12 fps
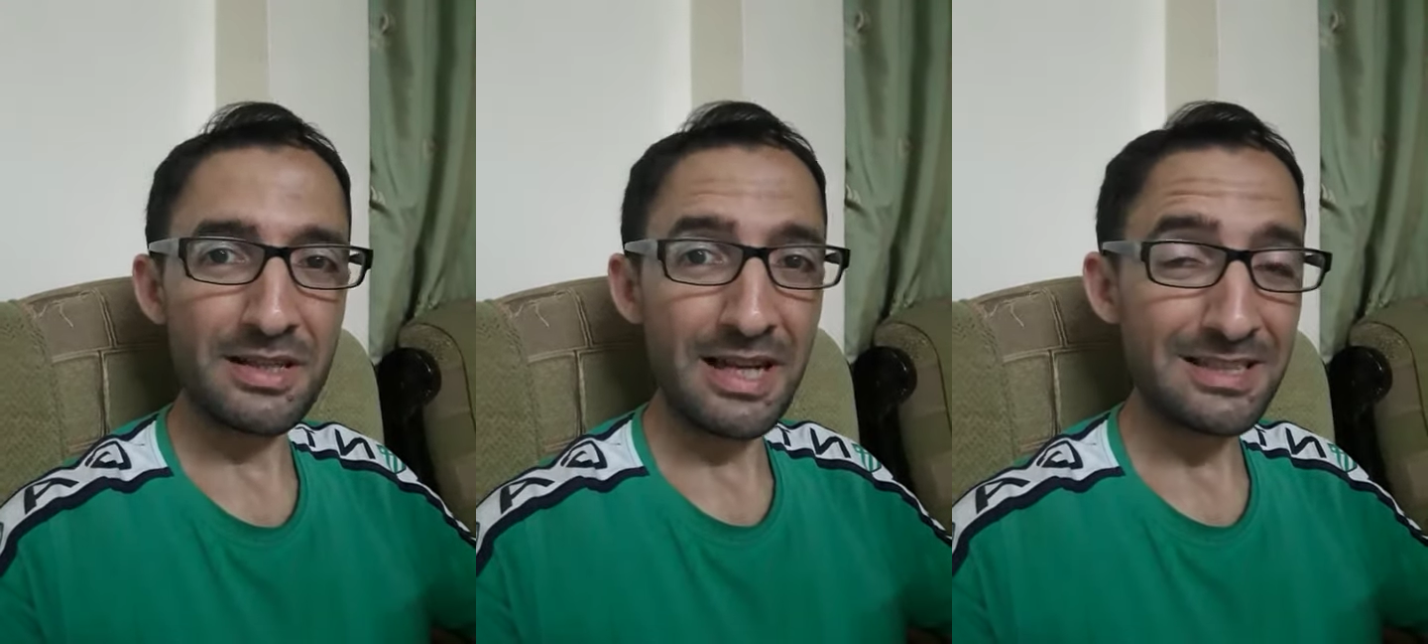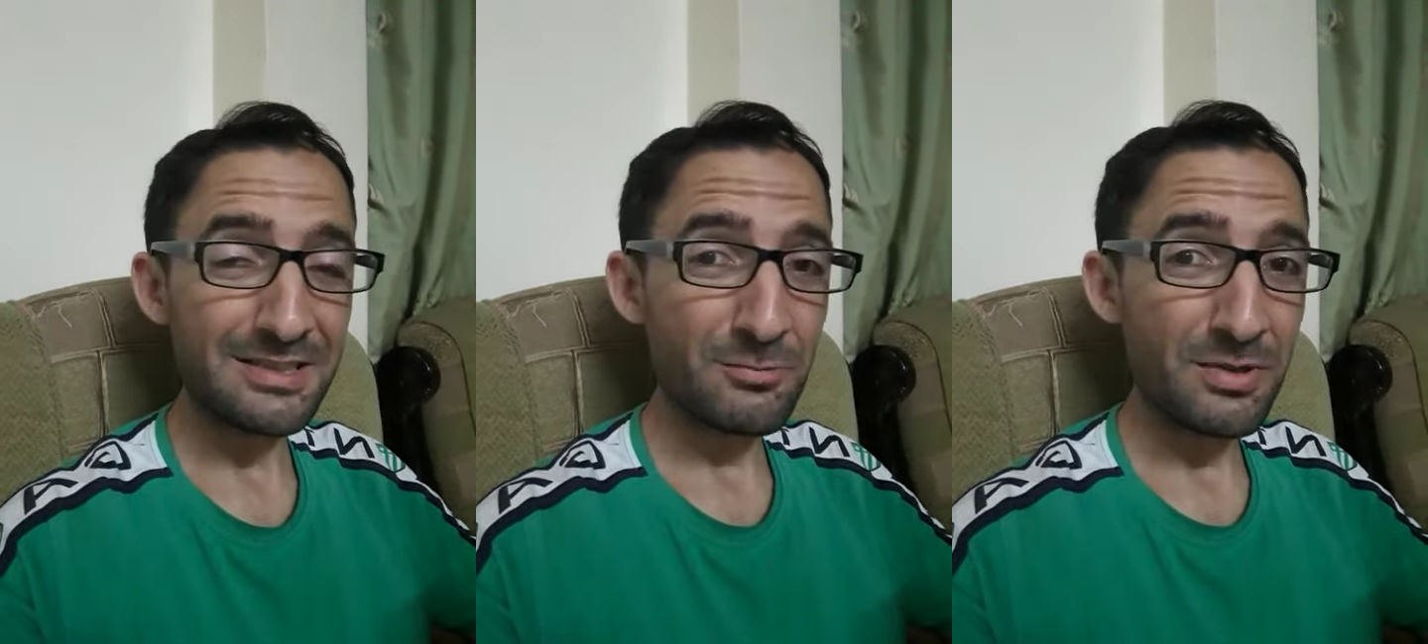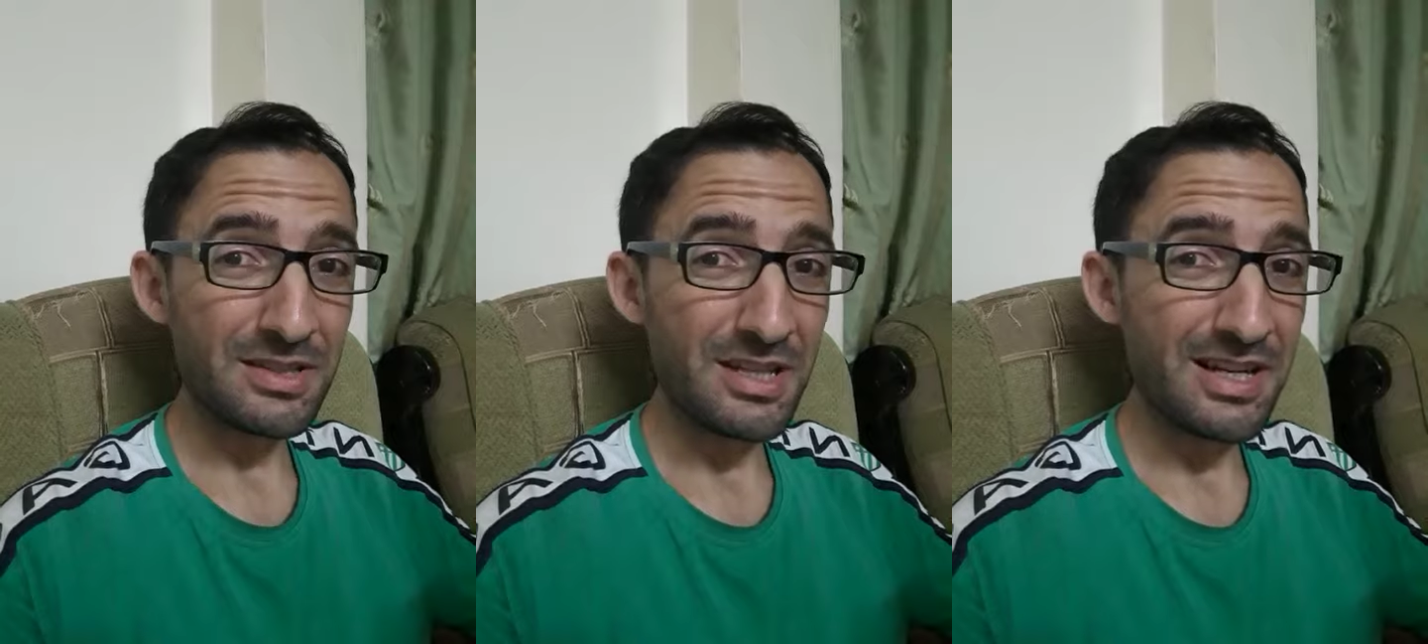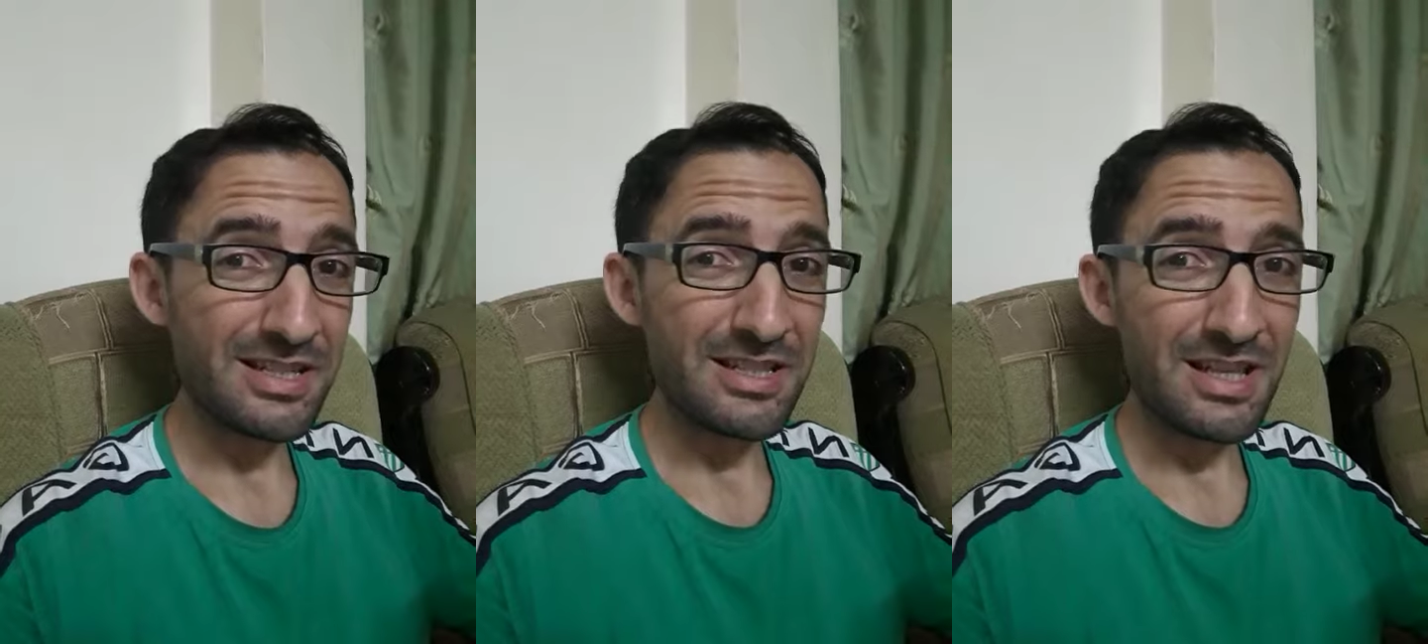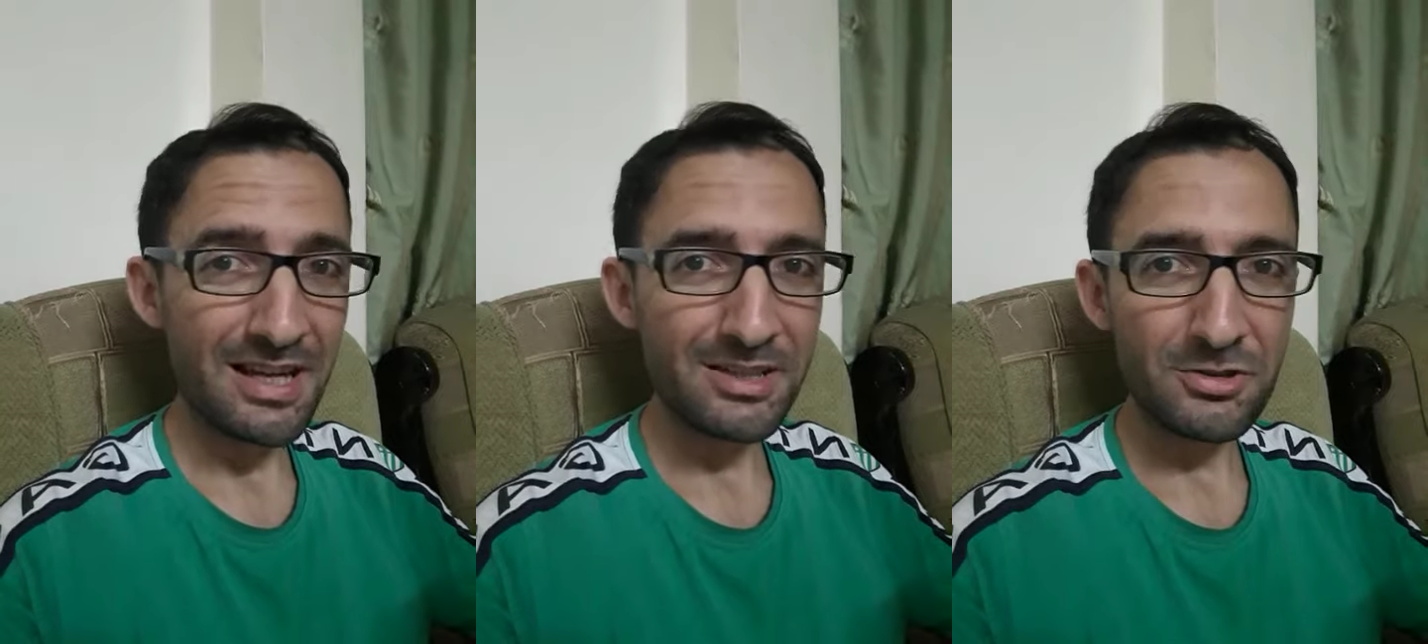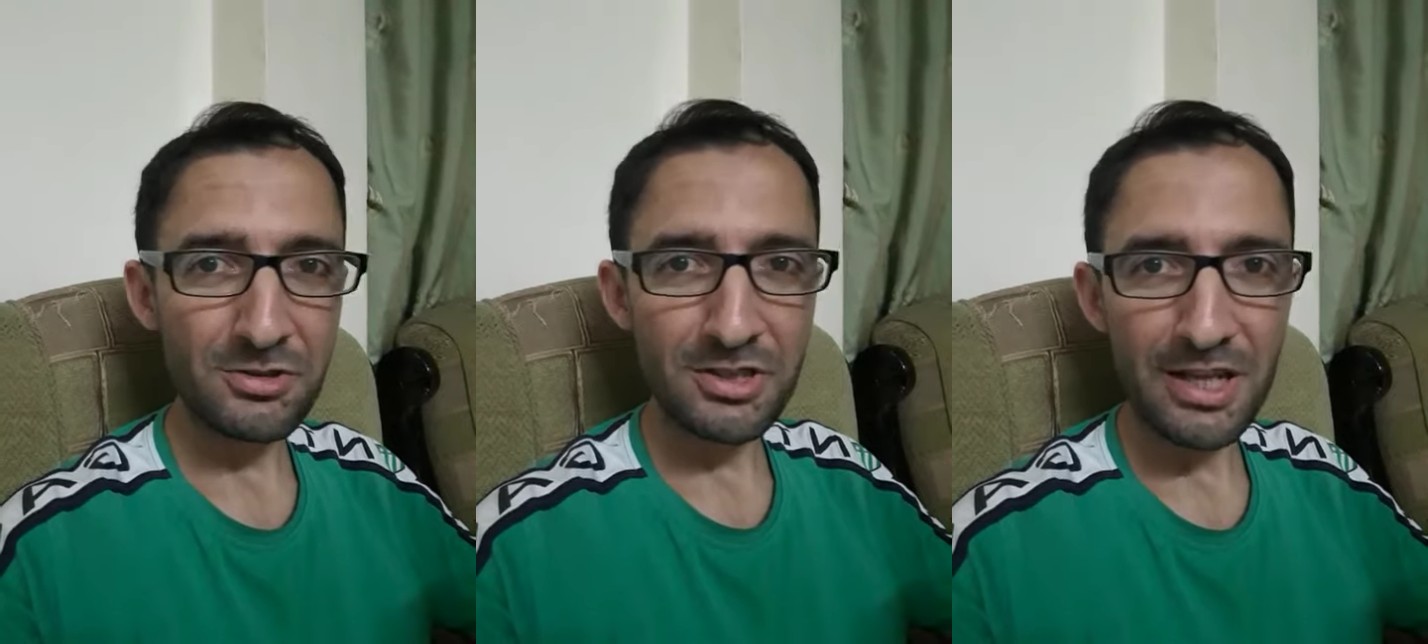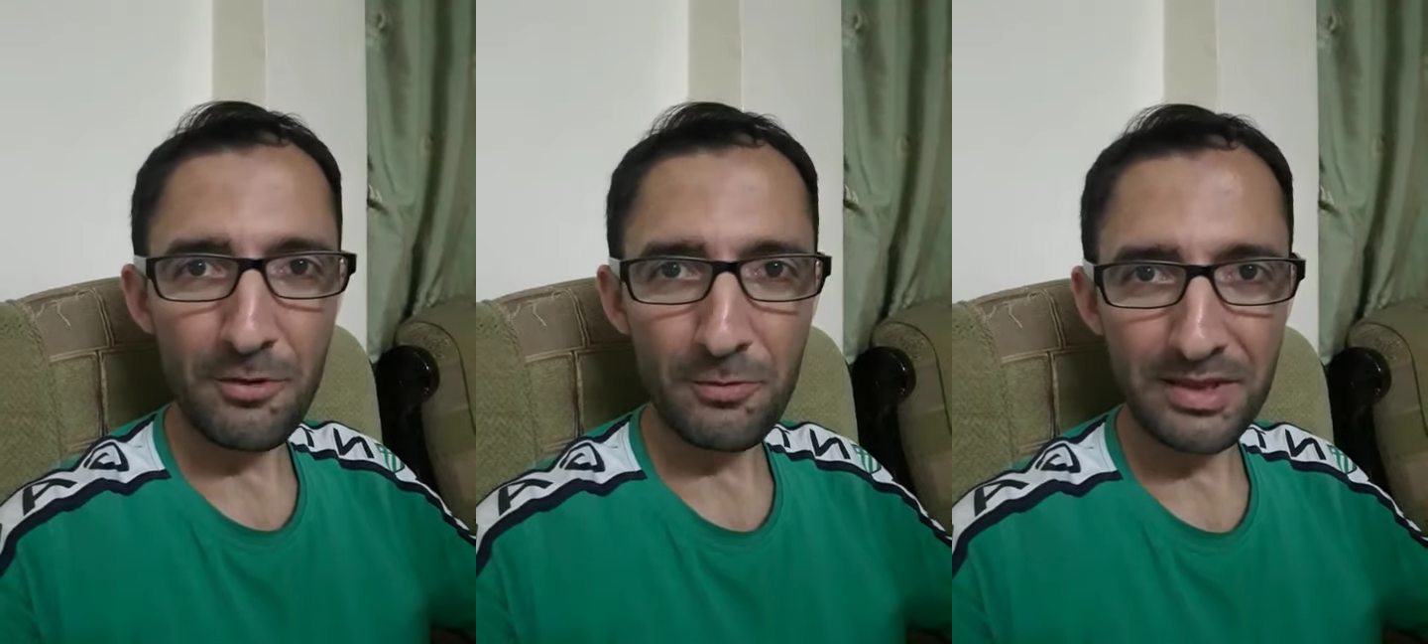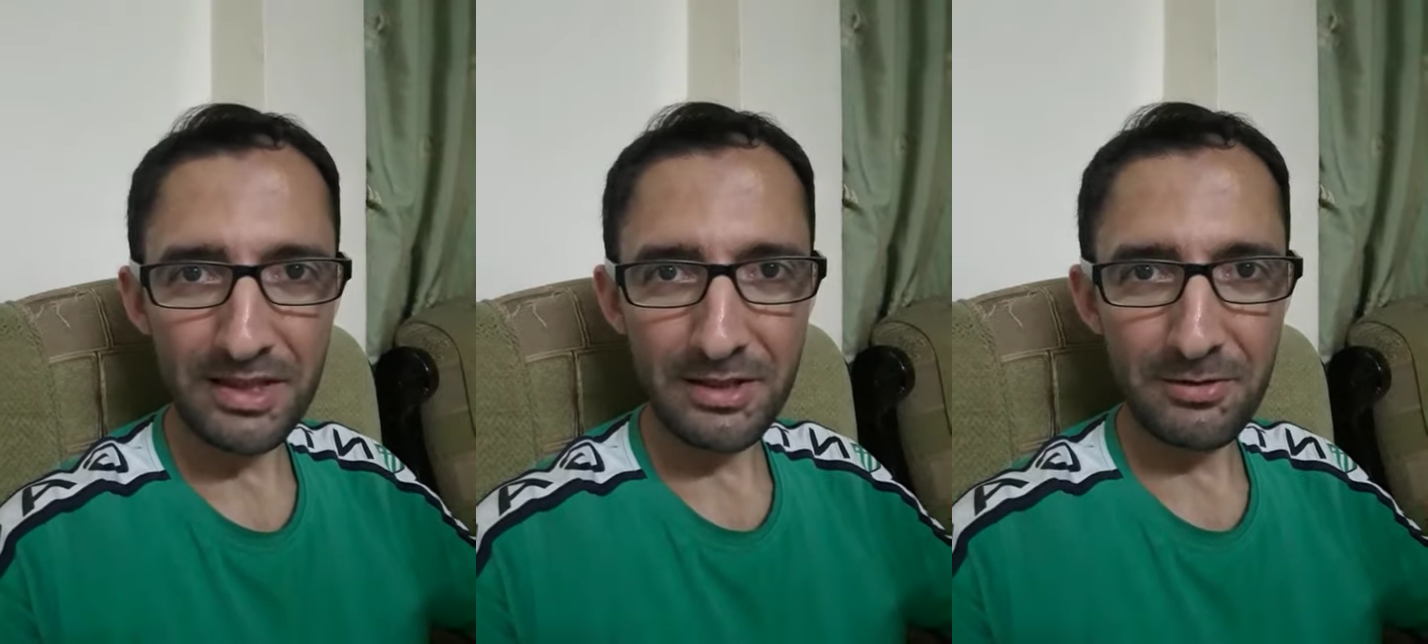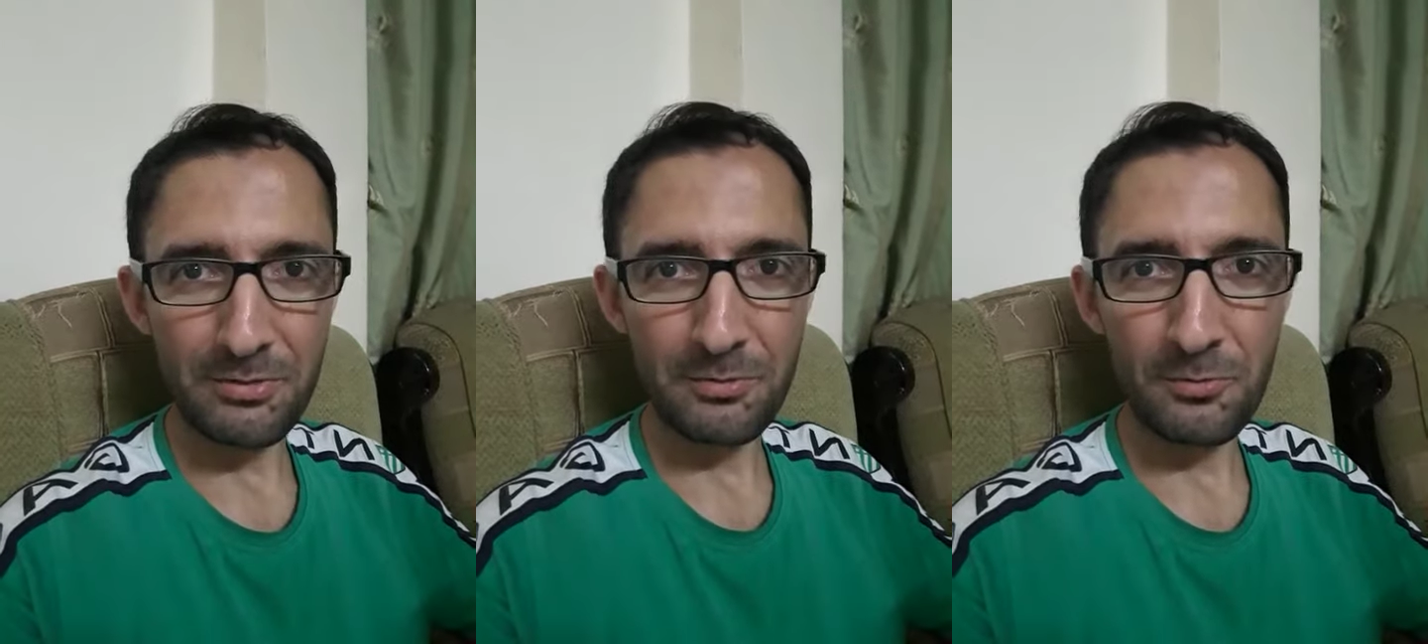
that's what I'd like to share with you.